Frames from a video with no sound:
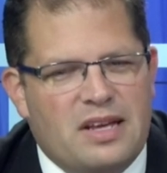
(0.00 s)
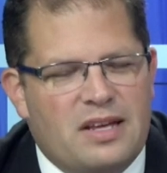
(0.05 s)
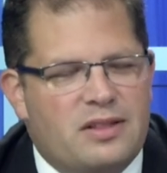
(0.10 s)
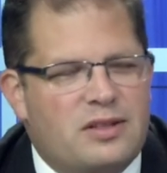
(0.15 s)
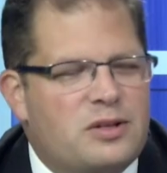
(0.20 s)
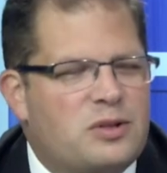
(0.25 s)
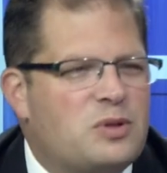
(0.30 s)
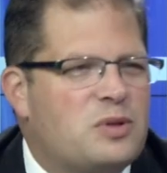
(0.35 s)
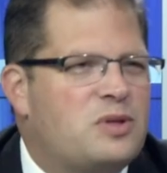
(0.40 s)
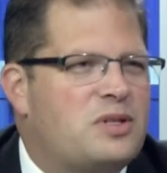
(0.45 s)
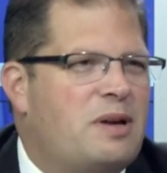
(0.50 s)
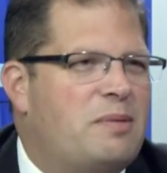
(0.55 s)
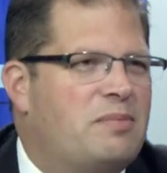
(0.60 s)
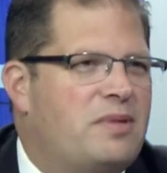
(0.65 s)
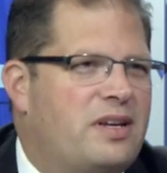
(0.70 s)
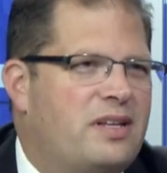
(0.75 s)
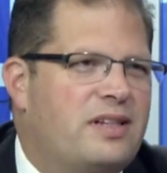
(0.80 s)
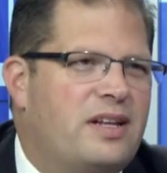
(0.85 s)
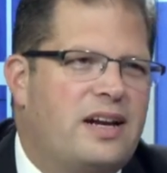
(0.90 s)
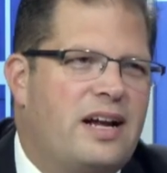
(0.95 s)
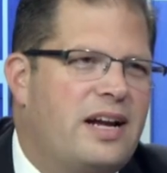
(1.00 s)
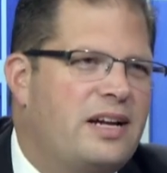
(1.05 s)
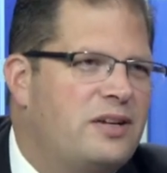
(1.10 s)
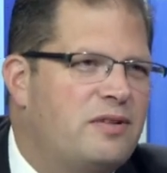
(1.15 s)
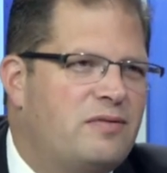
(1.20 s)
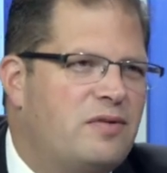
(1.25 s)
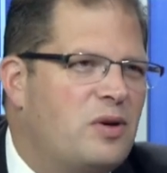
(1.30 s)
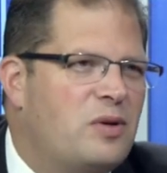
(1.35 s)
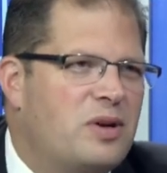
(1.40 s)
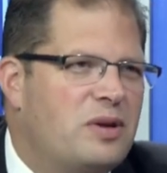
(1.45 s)
This was something that I
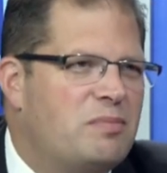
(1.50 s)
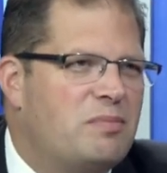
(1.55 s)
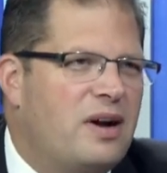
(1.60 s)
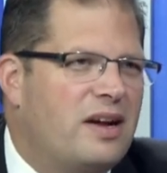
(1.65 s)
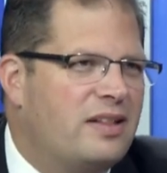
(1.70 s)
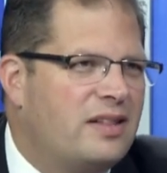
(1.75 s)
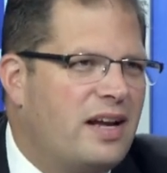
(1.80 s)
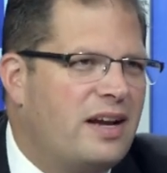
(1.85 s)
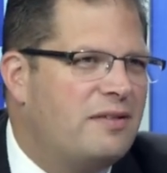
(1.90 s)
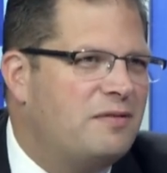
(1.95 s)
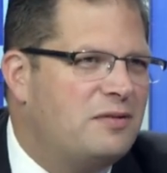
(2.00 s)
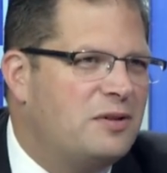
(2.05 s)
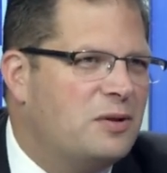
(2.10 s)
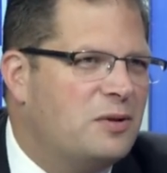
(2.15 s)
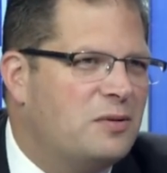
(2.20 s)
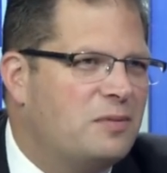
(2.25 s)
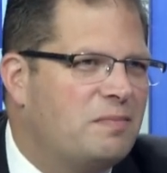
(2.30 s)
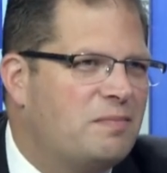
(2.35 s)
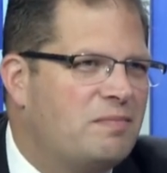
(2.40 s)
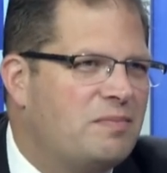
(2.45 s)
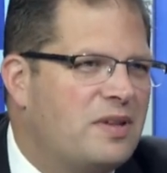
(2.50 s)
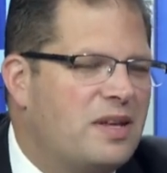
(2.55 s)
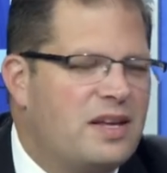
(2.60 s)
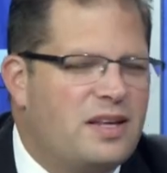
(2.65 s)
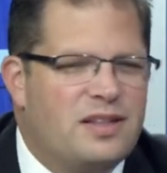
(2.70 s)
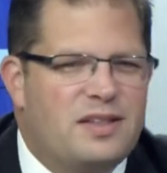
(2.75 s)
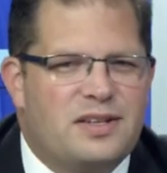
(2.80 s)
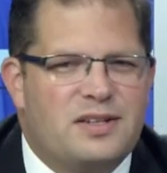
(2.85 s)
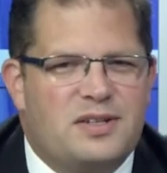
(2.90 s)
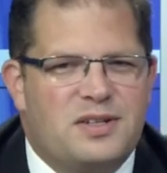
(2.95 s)
devoted my life to.
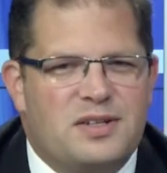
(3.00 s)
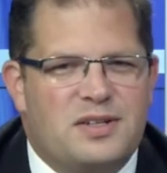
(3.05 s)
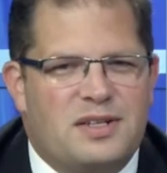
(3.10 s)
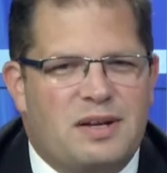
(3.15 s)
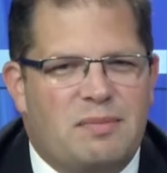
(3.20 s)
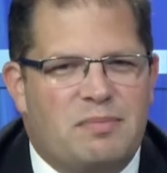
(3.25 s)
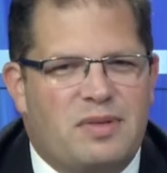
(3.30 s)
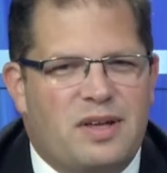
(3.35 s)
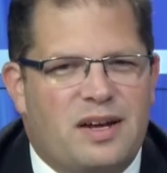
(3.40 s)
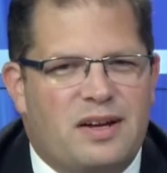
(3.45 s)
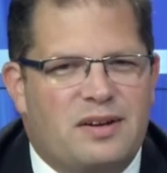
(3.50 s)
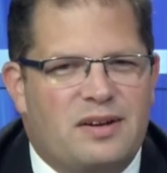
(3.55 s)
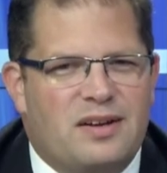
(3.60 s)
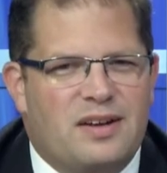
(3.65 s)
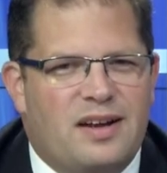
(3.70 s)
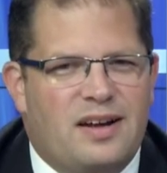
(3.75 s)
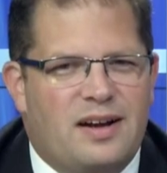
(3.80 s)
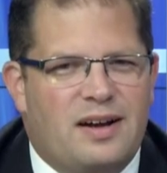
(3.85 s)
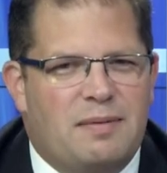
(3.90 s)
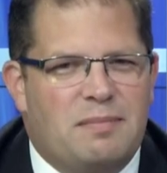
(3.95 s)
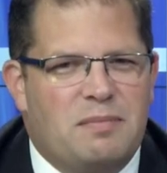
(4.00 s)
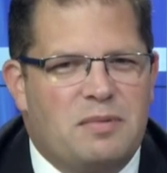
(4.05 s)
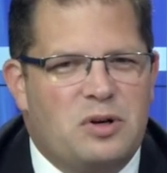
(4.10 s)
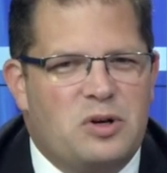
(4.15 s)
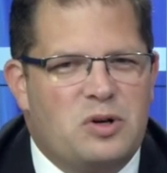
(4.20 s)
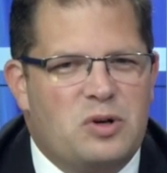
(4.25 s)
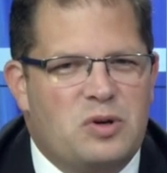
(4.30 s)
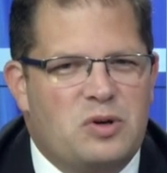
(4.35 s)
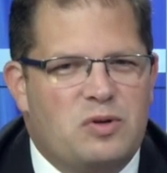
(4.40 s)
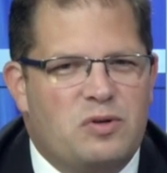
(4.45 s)
This is something
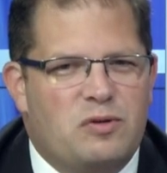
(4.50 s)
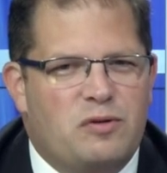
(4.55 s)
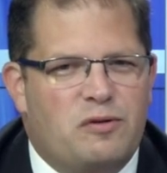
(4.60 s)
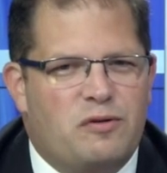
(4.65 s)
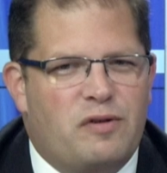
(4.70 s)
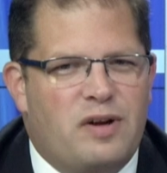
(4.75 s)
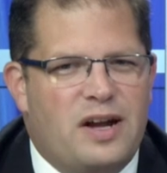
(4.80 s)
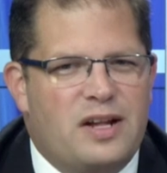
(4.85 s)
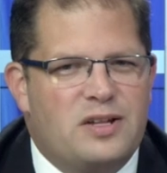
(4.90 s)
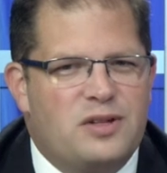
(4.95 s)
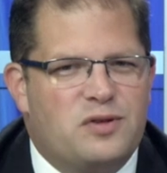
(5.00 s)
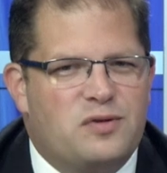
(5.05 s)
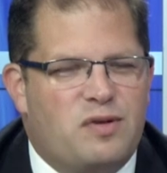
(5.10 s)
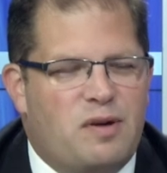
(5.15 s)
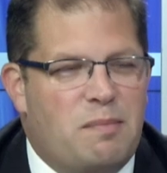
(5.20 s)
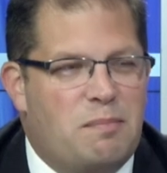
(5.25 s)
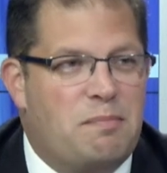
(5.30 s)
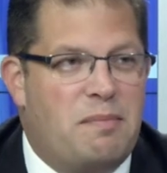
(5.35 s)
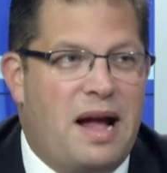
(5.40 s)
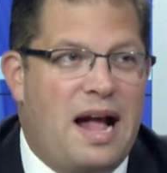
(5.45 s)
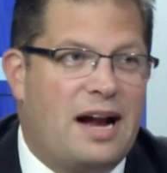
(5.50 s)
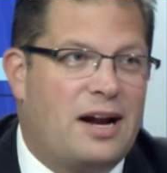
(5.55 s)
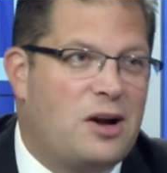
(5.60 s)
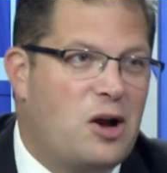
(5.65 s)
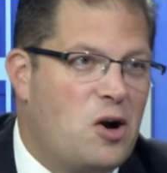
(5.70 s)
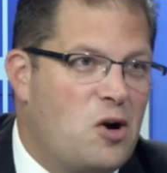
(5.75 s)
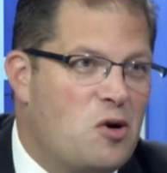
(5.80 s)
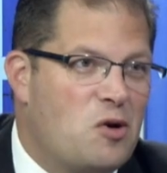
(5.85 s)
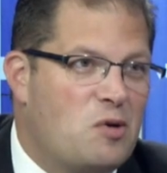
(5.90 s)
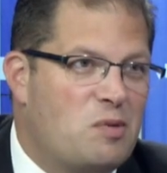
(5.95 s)
who friends from back
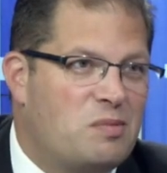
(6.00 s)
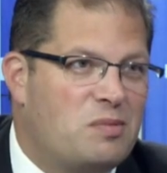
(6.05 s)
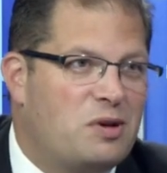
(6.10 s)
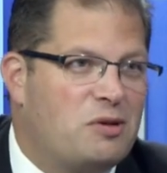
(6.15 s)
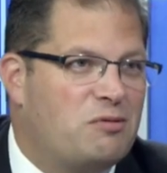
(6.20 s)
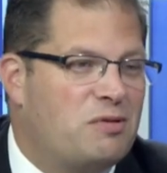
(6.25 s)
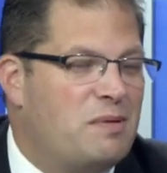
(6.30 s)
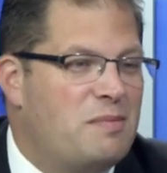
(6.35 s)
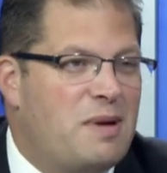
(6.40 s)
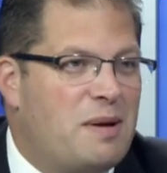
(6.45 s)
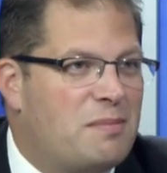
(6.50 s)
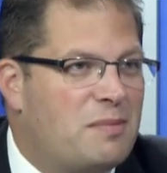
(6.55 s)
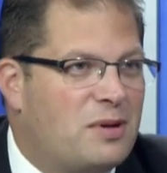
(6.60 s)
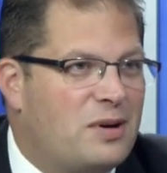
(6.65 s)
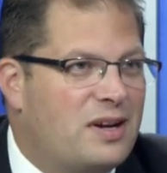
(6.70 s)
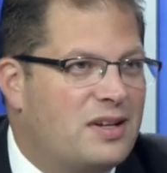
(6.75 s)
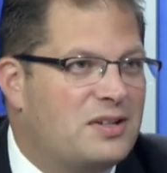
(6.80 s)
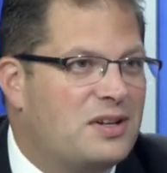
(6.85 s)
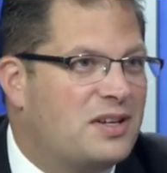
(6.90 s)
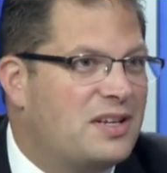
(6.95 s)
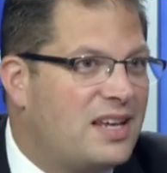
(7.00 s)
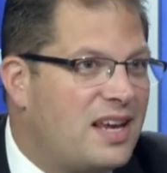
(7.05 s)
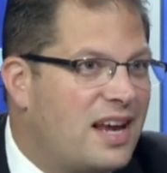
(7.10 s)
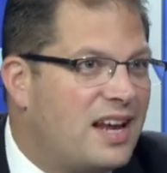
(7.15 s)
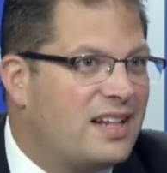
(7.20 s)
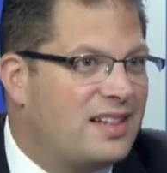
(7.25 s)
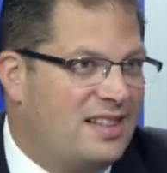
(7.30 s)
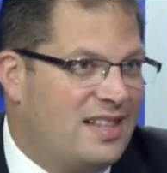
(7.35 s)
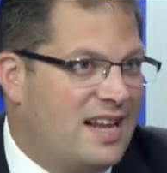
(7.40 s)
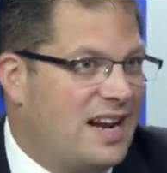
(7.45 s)
home remember as a
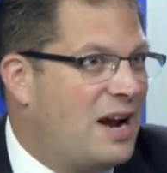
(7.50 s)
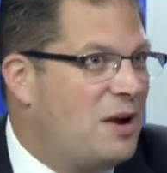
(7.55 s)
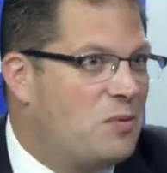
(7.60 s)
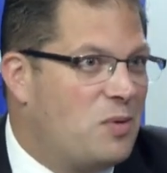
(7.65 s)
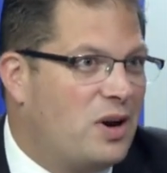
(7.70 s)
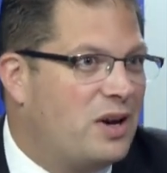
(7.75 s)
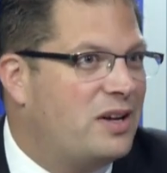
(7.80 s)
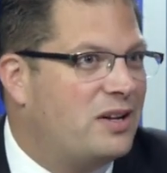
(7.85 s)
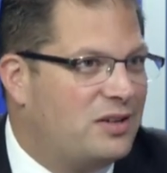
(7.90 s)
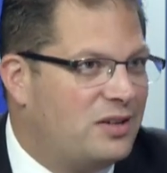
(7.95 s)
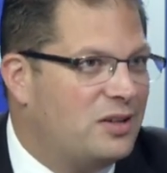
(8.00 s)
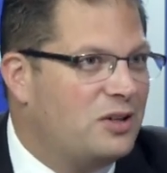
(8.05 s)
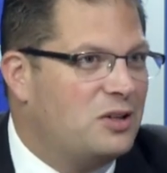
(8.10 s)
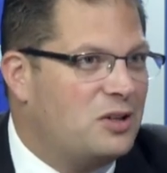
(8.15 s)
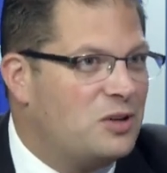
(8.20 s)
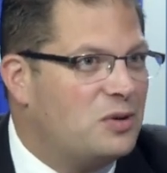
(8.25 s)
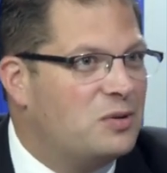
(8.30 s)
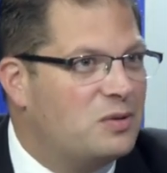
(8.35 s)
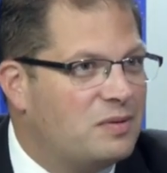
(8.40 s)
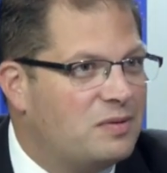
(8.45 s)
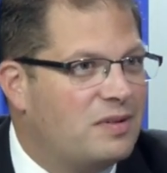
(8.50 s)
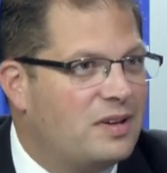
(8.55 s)
kid that I wanted to do,